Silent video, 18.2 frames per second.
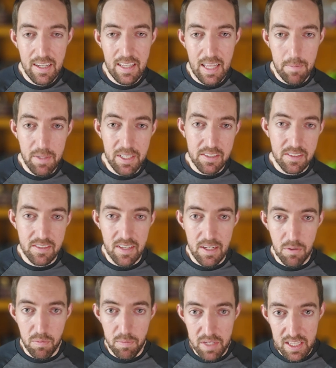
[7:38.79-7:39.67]
That means
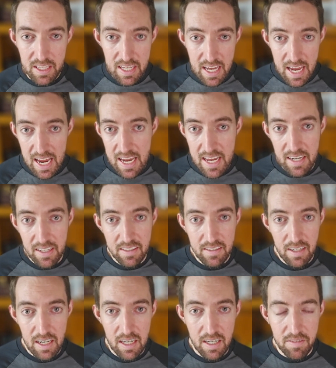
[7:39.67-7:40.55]
it would be the 8
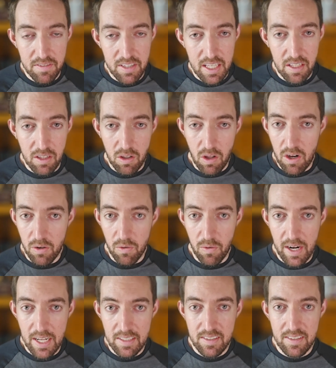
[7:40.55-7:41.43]
of the long
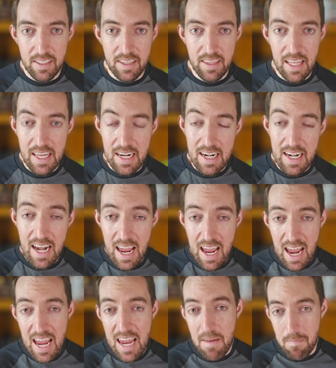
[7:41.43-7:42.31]
rest and then an
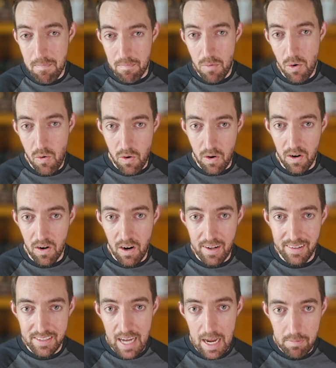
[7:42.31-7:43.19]
8 more
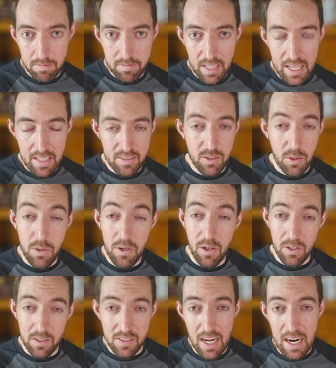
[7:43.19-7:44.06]
on top of that. So
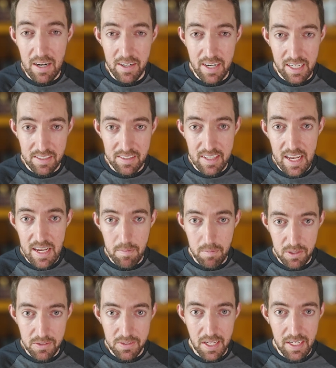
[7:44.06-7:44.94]
your entire next day,
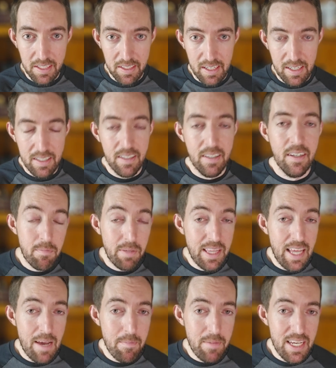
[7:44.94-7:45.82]
most likely.
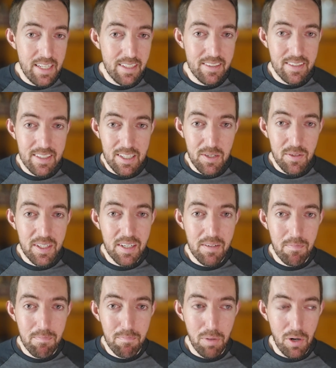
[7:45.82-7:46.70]
But that means that you
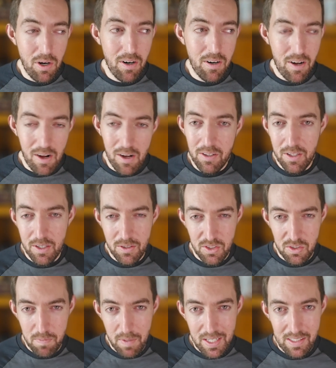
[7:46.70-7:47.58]
can burn all
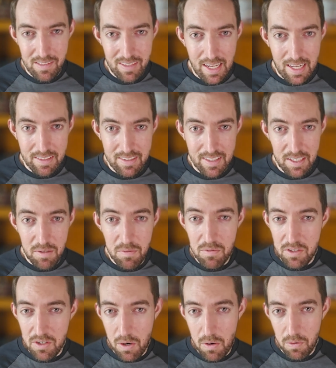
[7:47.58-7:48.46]
those spell slots that
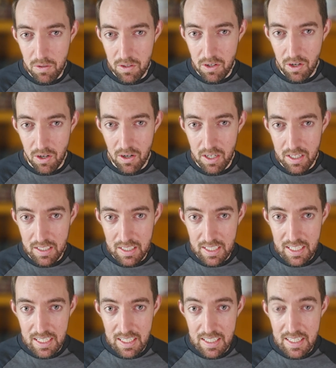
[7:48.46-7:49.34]
you don't
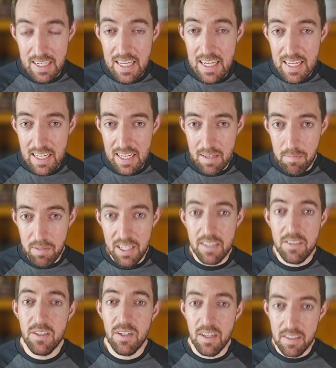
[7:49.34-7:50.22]
currently need
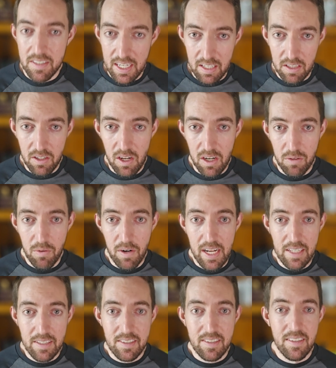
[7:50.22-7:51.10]
because you're going to take a long
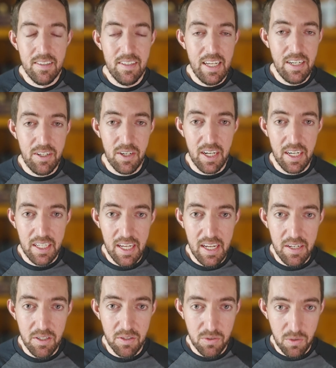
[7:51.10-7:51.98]
rest and you're going to
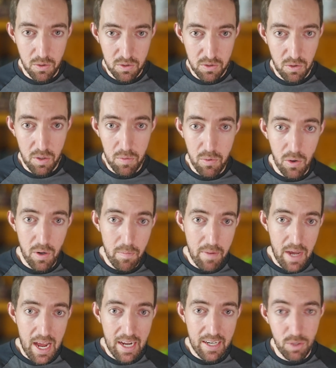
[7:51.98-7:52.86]
get your sorcery point
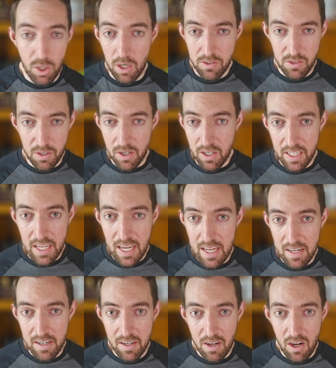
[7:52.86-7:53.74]
back. You're also going to
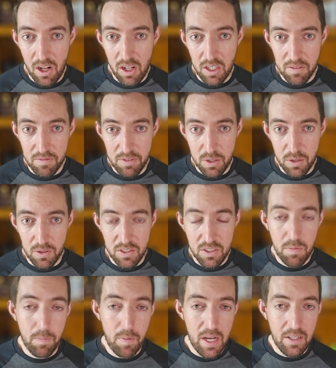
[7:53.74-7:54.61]
get all of your
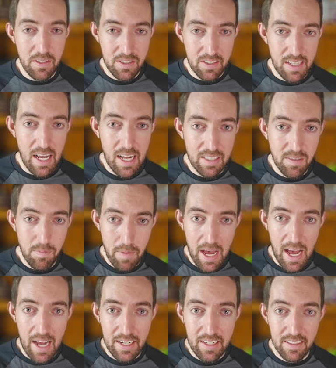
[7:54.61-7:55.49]
spell slots
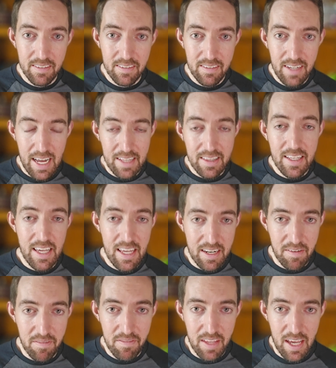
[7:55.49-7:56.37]
back at the
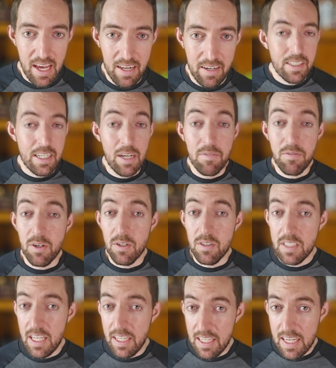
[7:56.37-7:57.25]
end of that. Now, if your
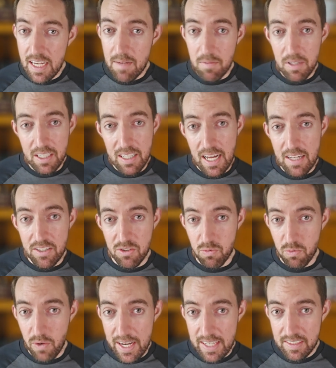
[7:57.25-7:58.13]
DM
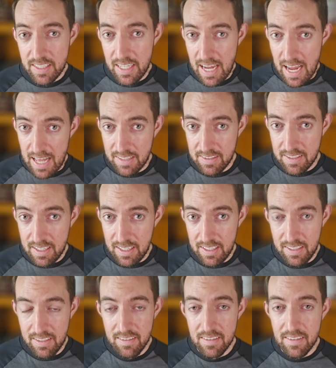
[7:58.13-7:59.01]
allows rest
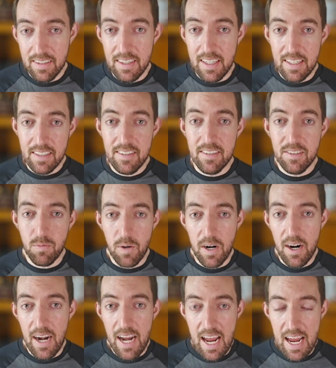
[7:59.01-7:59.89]
casting, this is
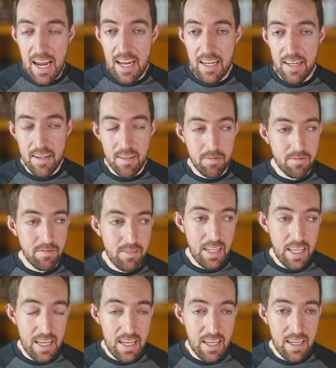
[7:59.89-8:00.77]
where aid
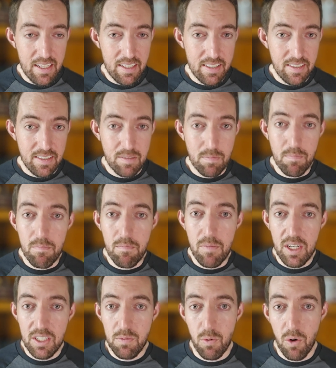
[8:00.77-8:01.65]
is
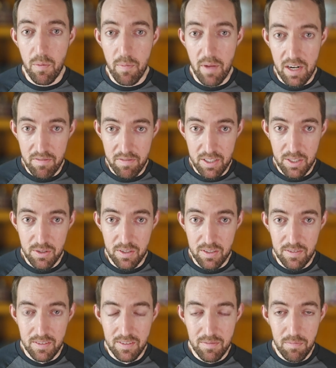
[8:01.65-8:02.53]
much more
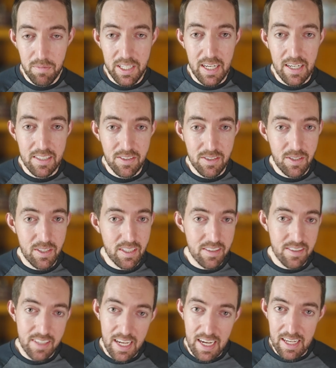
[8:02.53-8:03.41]
beneficial because you
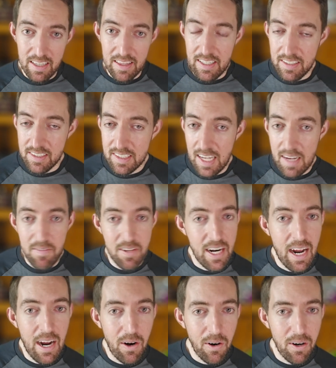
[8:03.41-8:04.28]
can say at the
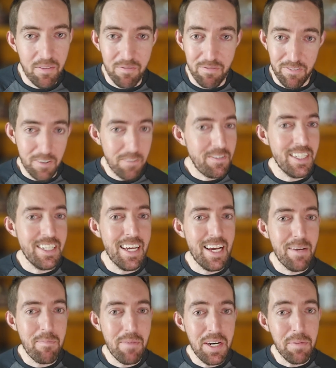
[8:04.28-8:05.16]
7-hour and
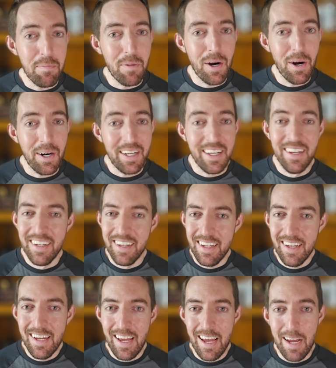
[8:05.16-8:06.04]
59-minute mark,
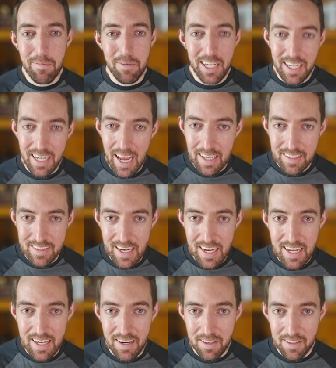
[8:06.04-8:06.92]
hey, I'm going to cast
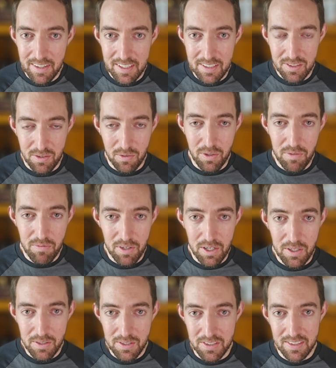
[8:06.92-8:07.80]
aid on these three
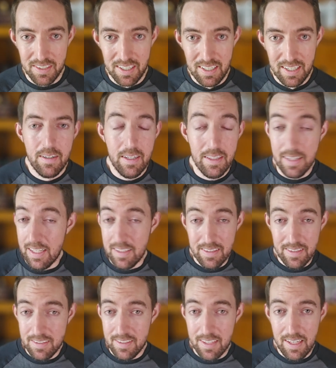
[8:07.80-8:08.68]
folks. And
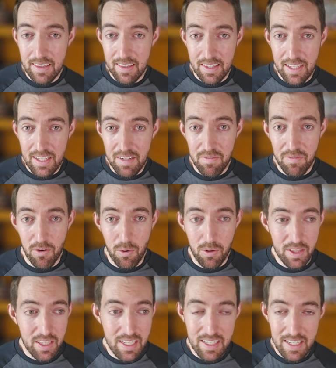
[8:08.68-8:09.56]
then suddenly
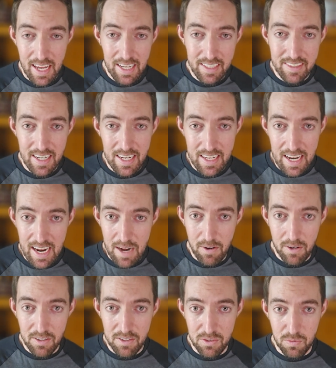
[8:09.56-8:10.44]
for the next 8
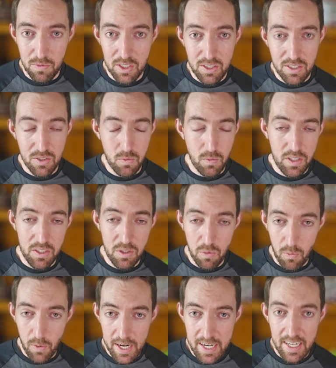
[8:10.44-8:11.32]
hours, which is when
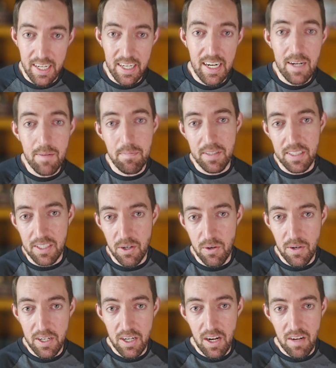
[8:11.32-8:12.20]
you're waking up and
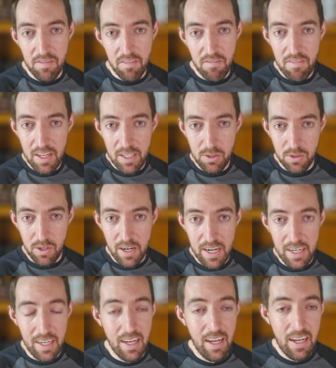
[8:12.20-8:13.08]
going off
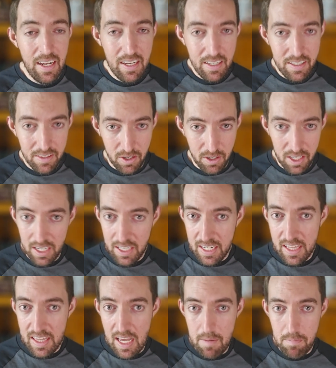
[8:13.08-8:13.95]
adventuring, they're going to
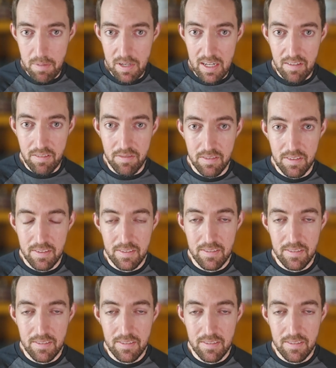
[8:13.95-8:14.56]
get that buff.